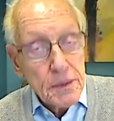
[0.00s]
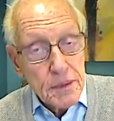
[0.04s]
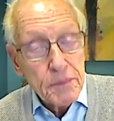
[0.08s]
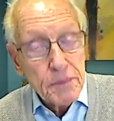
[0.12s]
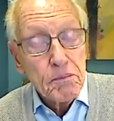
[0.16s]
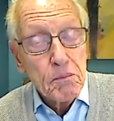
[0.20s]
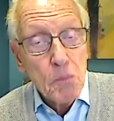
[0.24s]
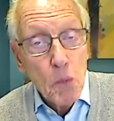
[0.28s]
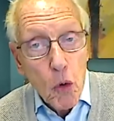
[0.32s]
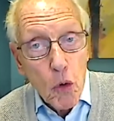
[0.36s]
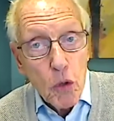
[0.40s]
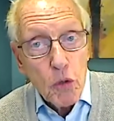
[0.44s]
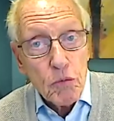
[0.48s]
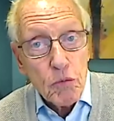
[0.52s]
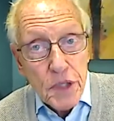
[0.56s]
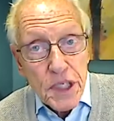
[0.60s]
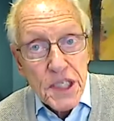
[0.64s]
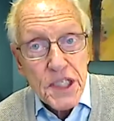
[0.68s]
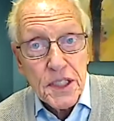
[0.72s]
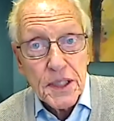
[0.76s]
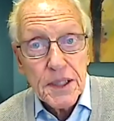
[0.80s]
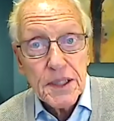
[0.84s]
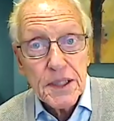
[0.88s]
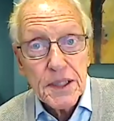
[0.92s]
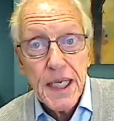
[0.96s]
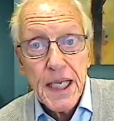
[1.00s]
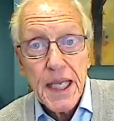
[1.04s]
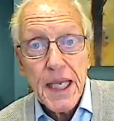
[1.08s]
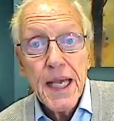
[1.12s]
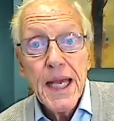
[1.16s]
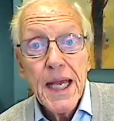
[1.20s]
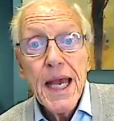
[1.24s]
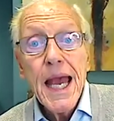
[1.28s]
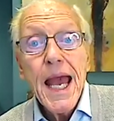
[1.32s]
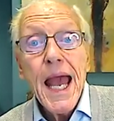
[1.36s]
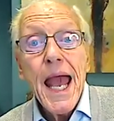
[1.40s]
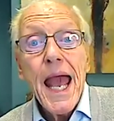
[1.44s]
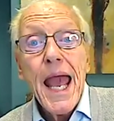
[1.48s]
more recently,
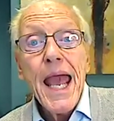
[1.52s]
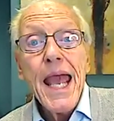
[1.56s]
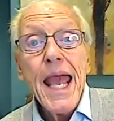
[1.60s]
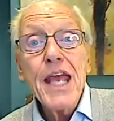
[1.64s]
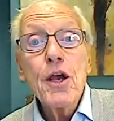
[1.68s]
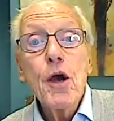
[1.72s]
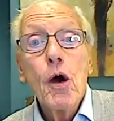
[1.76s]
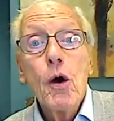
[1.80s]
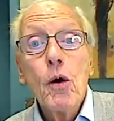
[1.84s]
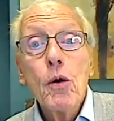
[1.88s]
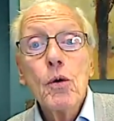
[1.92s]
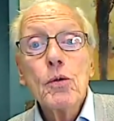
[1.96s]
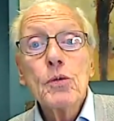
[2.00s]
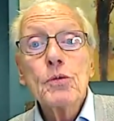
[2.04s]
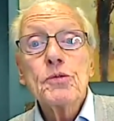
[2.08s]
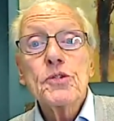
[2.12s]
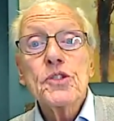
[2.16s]
a whole